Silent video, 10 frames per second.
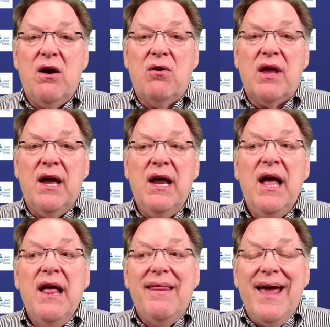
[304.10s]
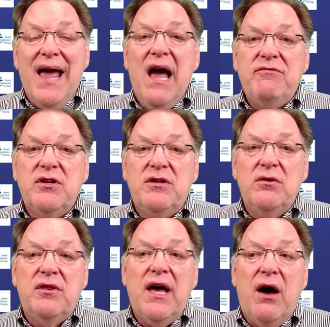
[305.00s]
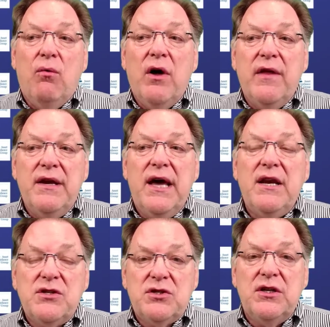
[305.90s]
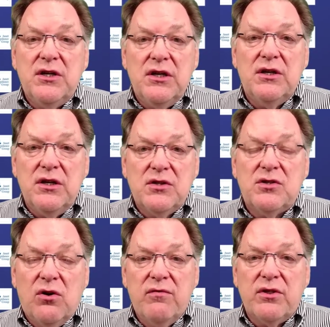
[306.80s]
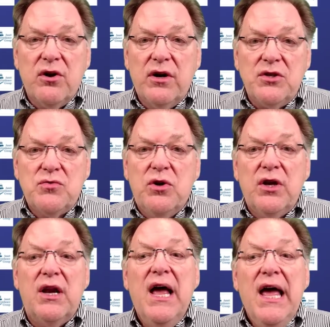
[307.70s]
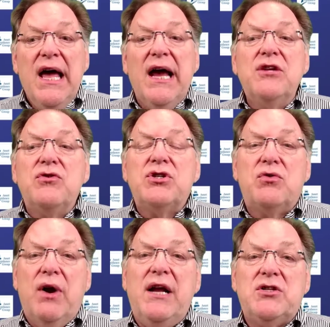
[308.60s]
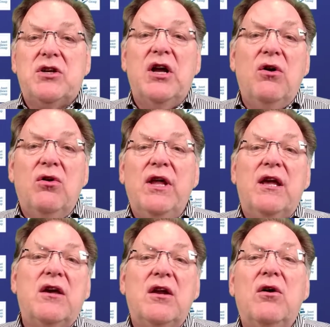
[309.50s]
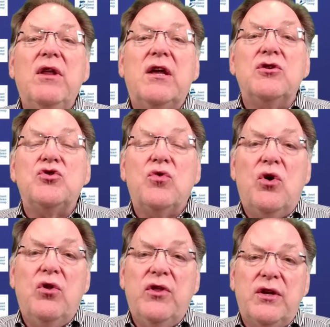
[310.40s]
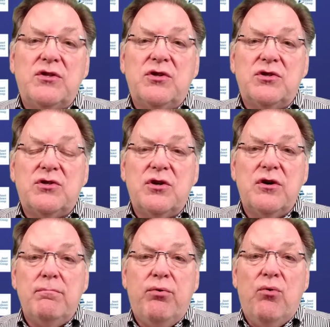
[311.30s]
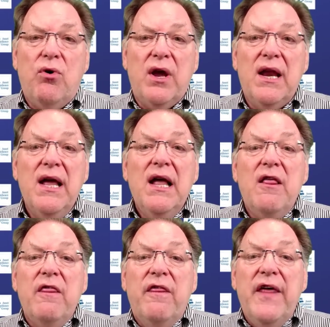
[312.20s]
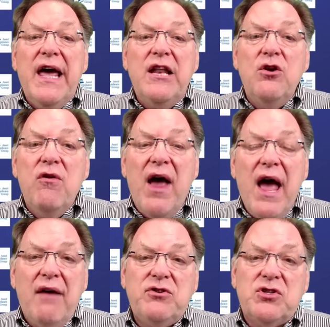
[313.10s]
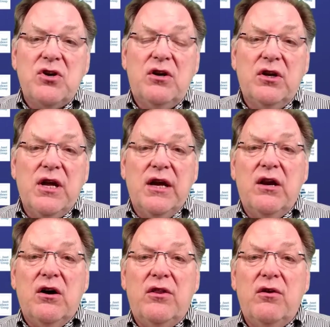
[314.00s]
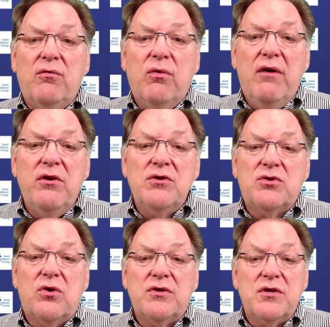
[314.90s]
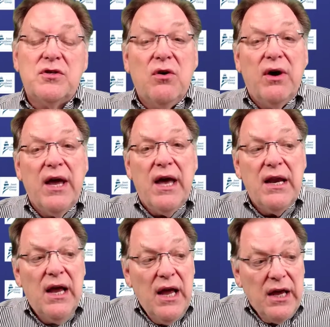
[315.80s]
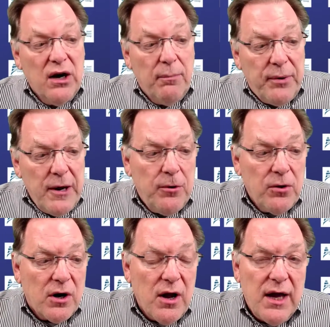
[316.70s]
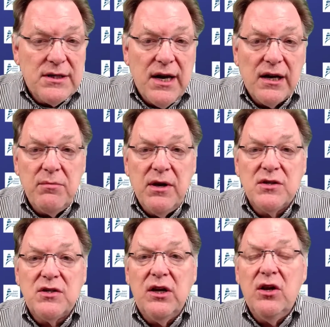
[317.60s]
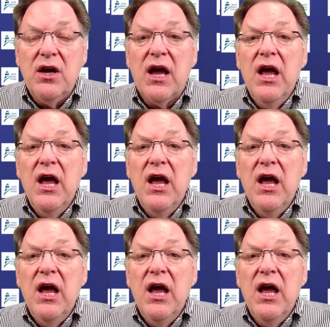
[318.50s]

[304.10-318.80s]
okay? They have to do that. Well, the debt is over $30 trillion. Interest rates can only control this to a certain point. Then you have to start looking at other revenue sources. So I had, you know, people are contacting me and say, look,